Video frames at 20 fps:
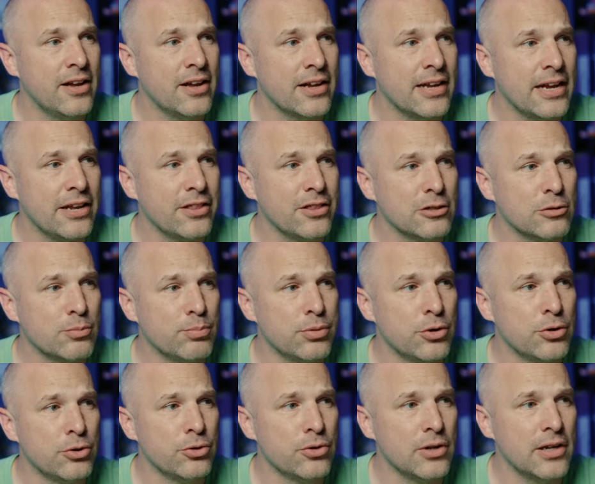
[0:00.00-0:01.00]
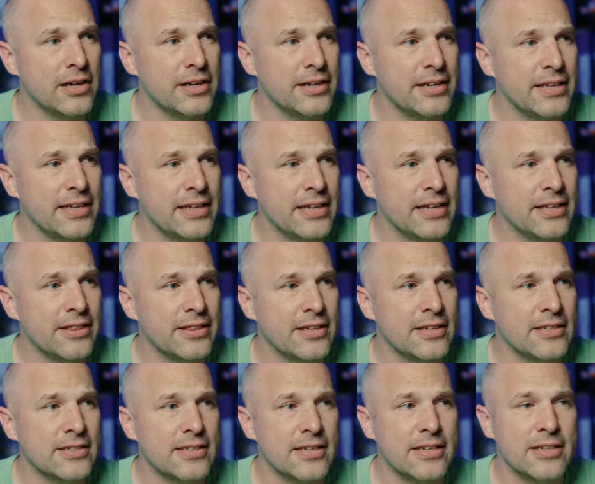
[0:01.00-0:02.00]
Okay, this blue line here,
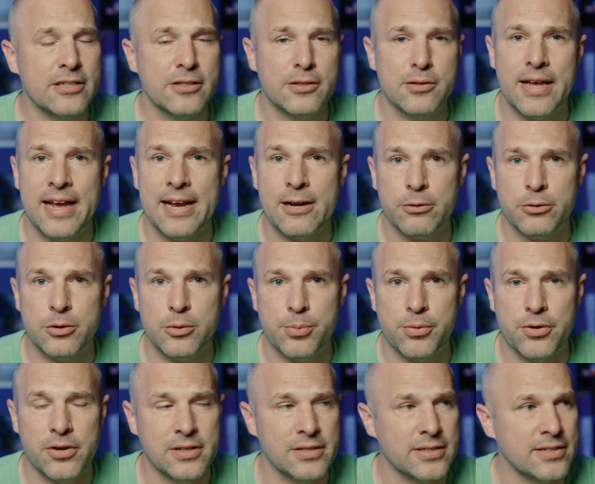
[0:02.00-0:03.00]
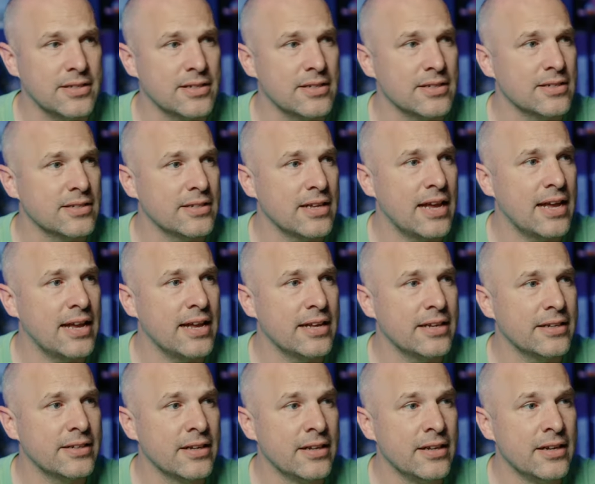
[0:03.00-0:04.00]
this is house prices,
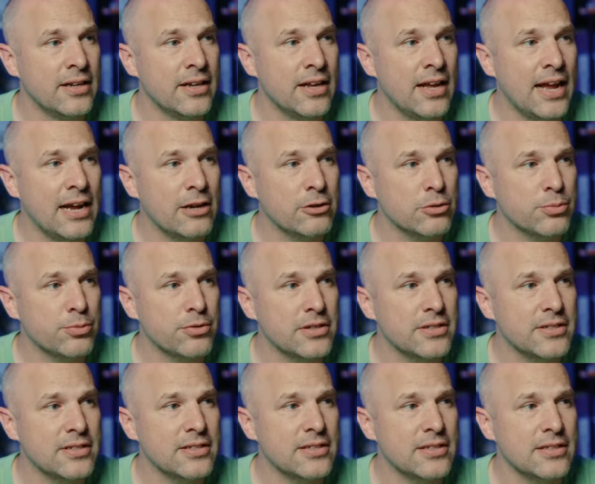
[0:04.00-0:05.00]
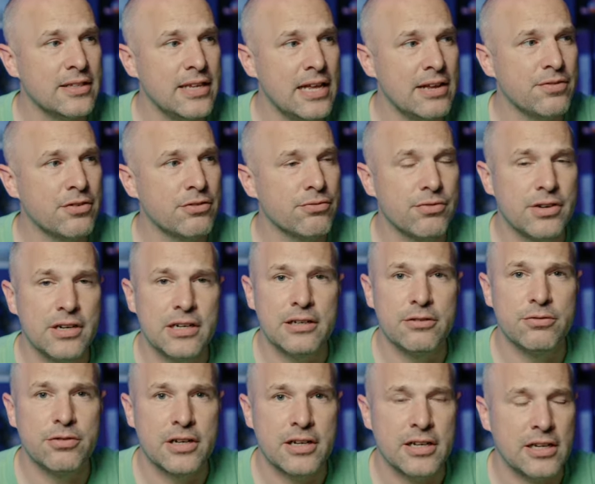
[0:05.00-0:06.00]
and house prices never really
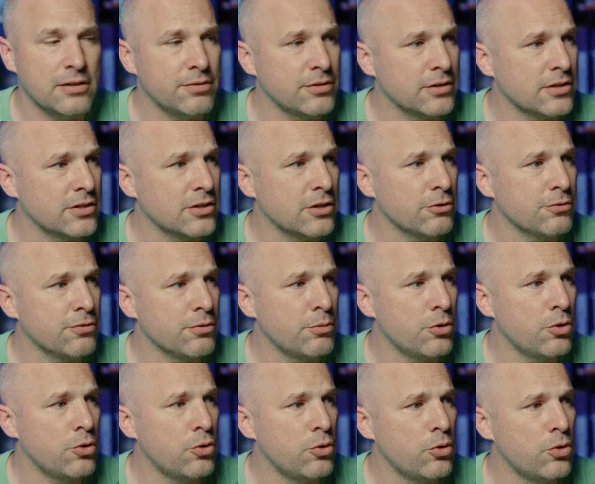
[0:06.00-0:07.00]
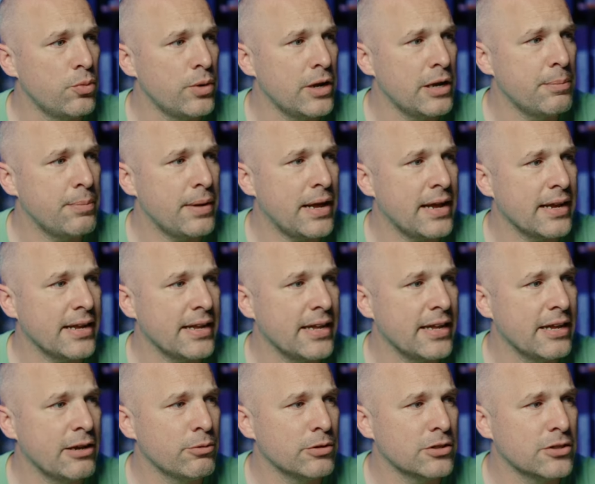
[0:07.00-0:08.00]
recovered. So from all the way back
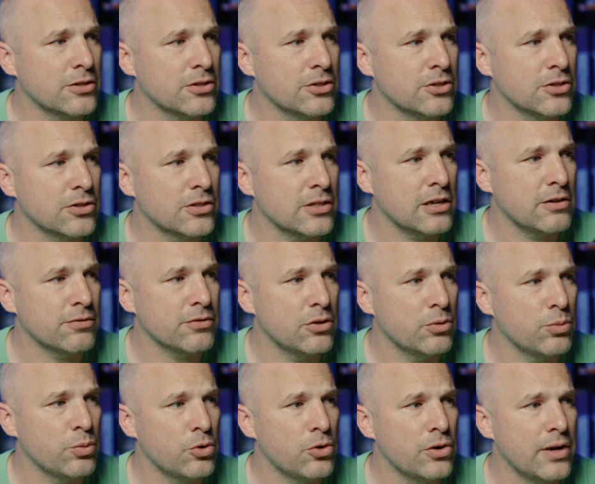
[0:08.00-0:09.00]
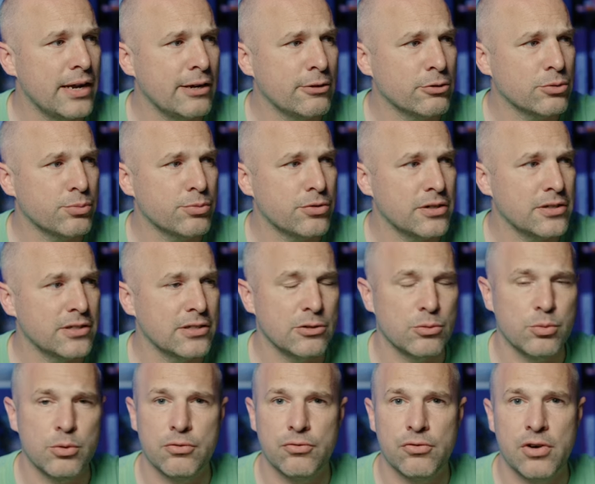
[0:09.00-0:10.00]
here, which is just after the war, house prices
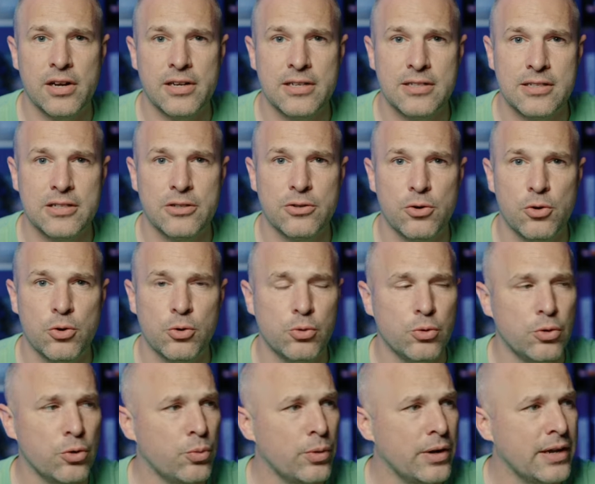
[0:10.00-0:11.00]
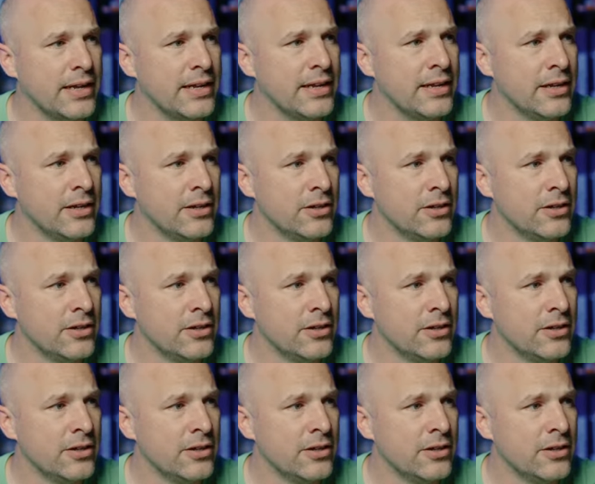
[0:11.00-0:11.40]
were rising all the way.